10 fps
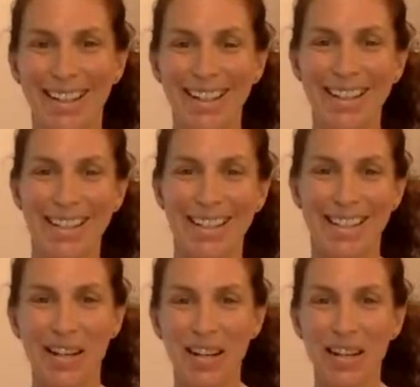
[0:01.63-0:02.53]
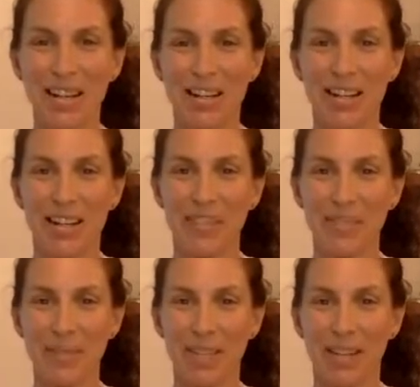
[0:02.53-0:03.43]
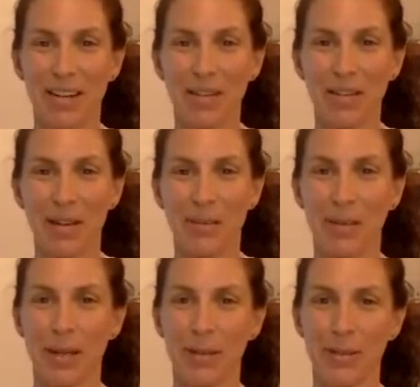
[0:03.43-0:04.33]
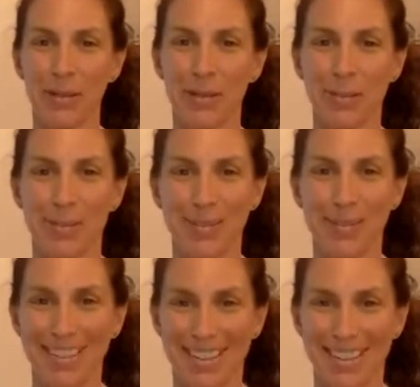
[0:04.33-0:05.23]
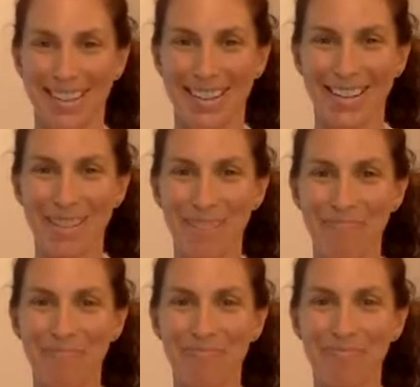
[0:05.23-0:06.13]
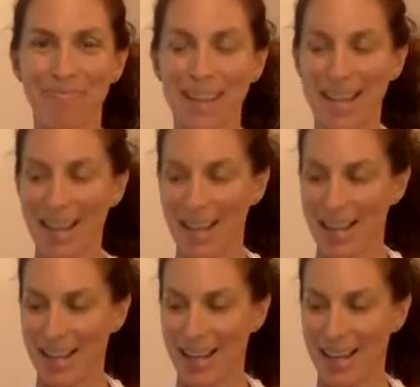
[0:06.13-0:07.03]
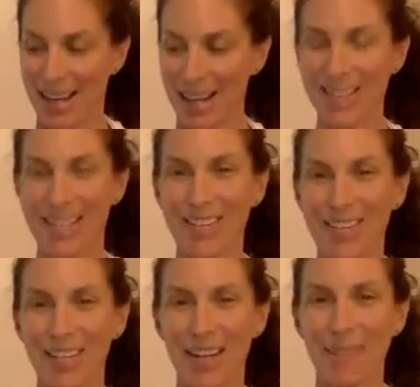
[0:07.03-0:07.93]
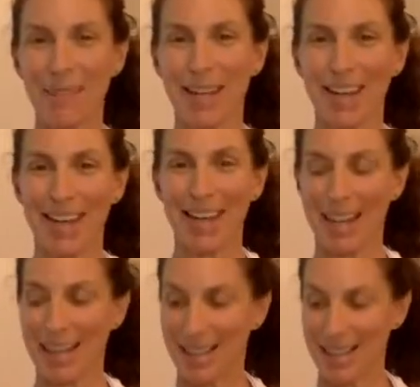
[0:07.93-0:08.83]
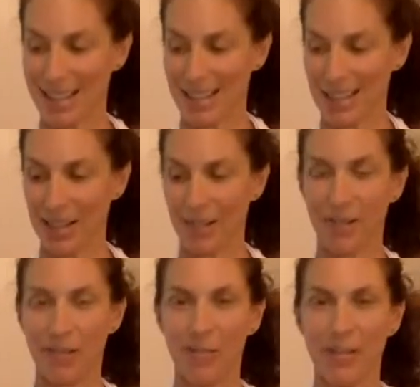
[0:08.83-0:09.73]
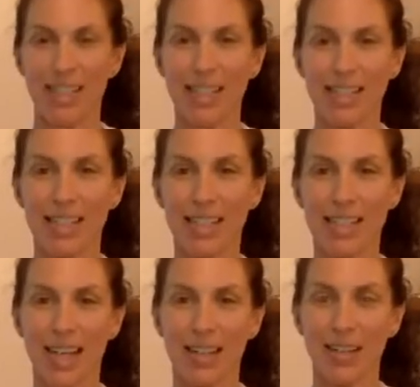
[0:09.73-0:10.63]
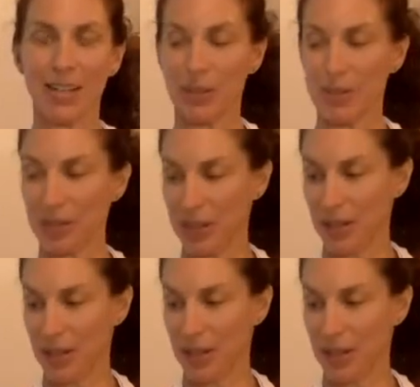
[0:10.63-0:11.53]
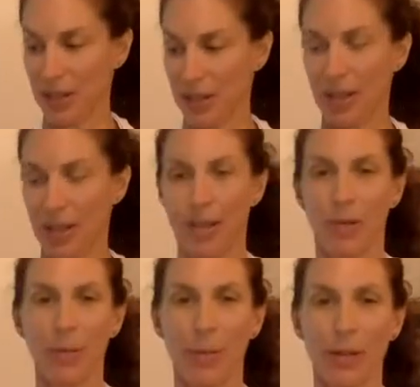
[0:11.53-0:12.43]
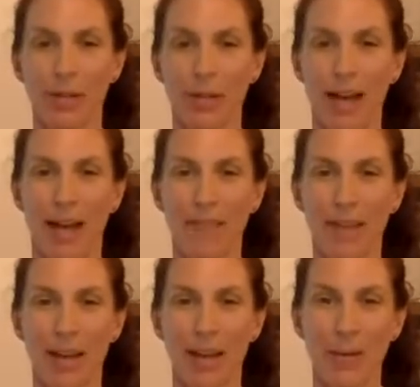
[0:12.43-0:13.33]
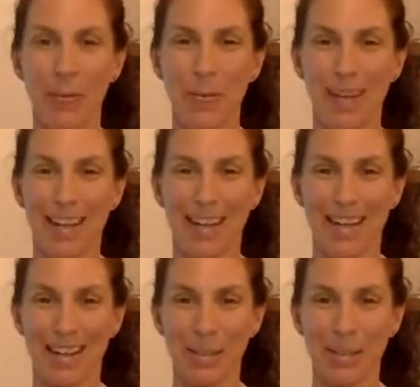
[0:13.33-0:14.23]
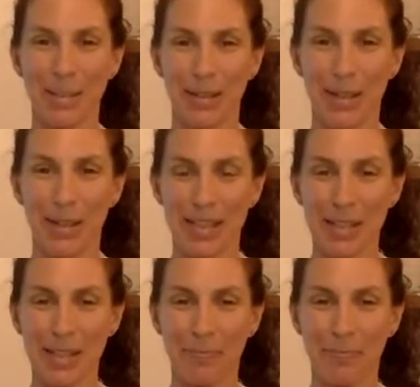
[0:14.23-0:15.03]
Hi, it's Sara from sararanawaywiththespoon.com. I teach online baking classes for teens and adults who want to have a home baking experience.